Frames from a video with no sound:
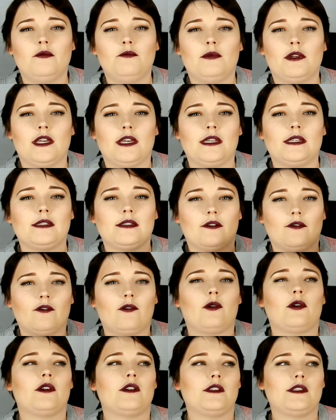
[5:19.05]
because of
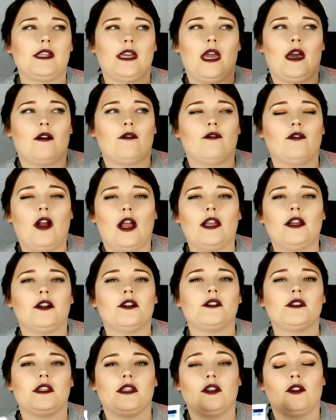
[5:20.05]
course they have
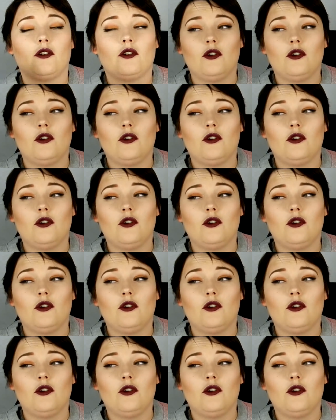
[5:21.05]
fryers and you're